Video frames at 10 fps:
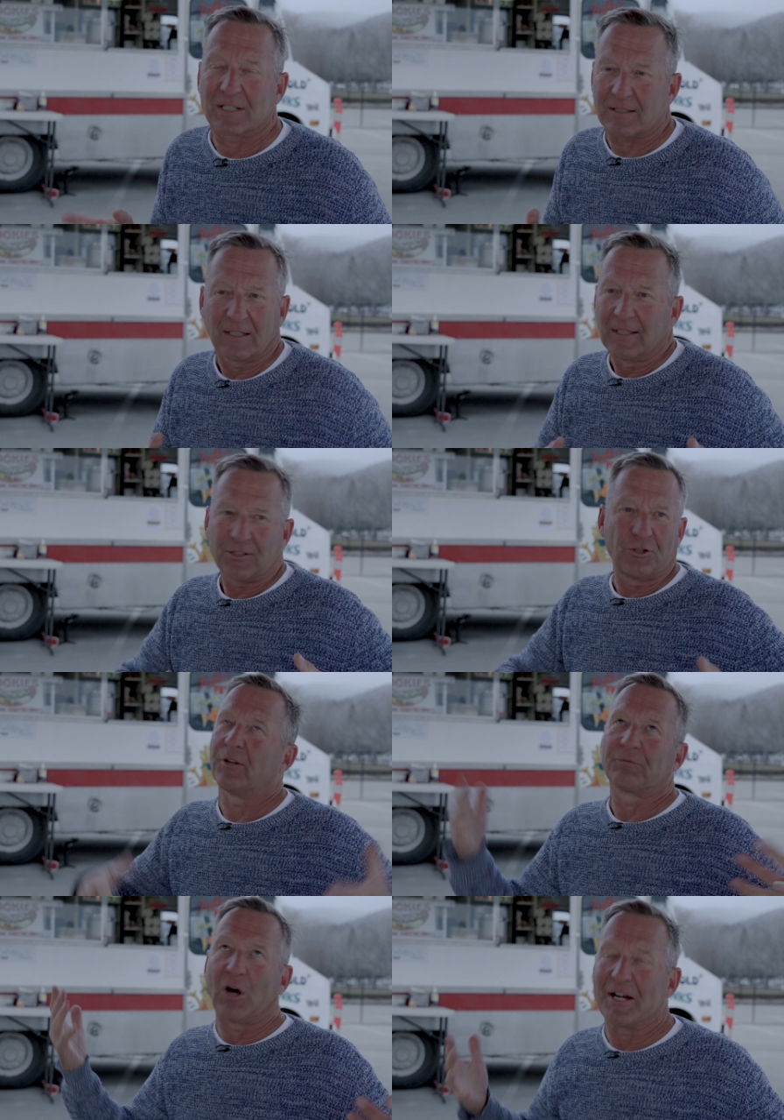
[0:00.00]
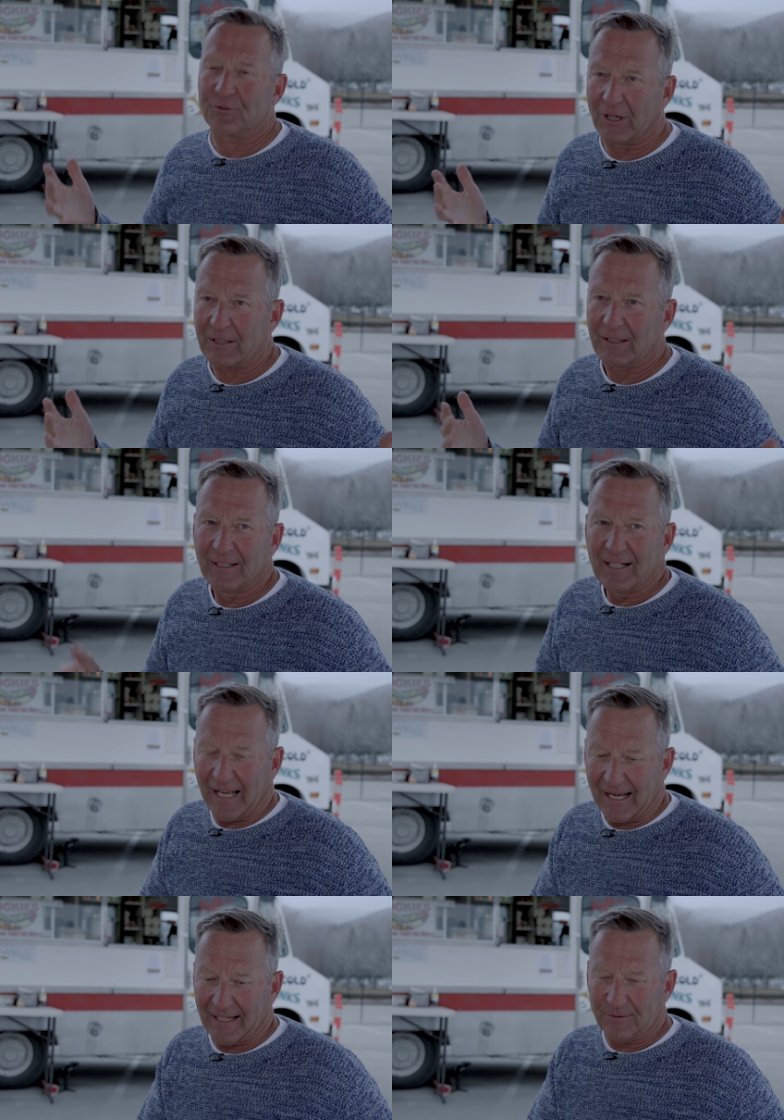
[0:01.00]
just to the fry truck,
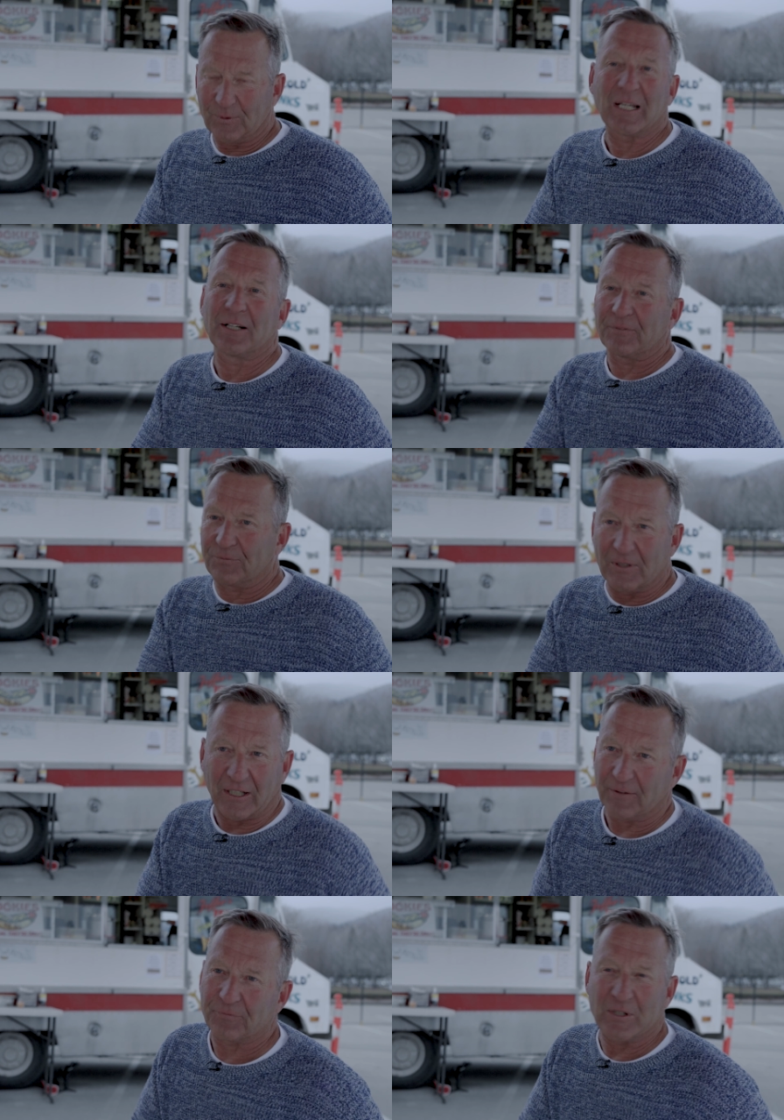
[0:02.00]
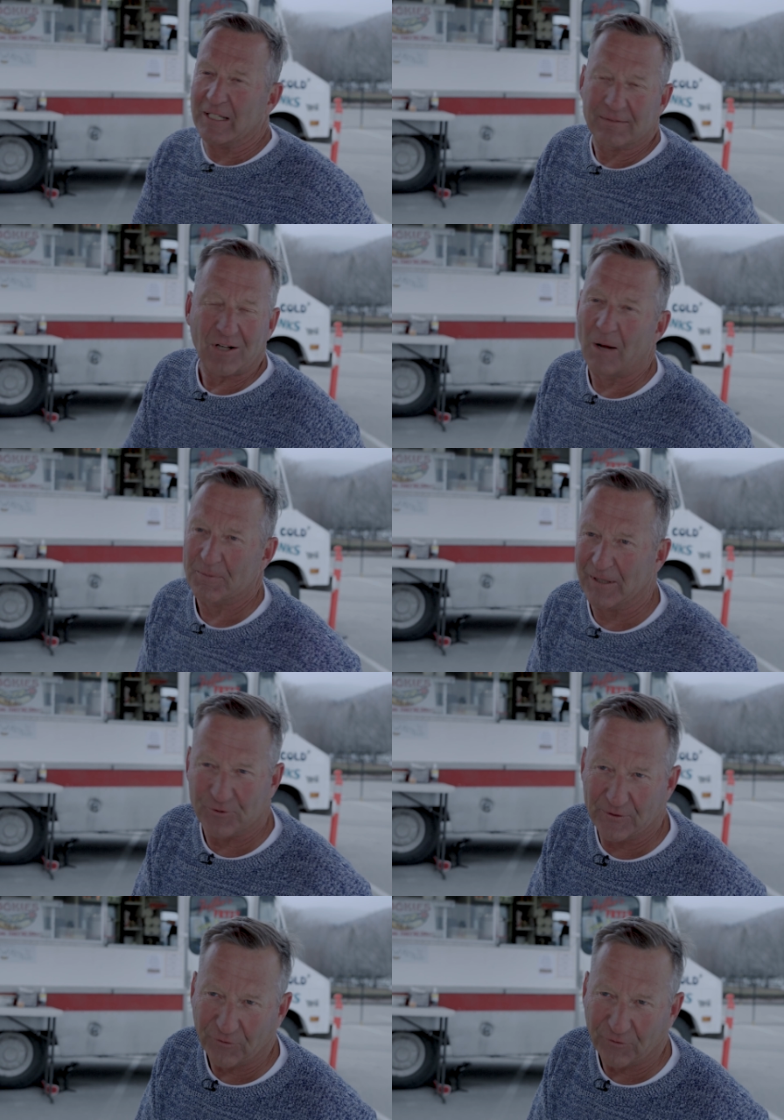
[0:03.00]
and you'll get a free complimentary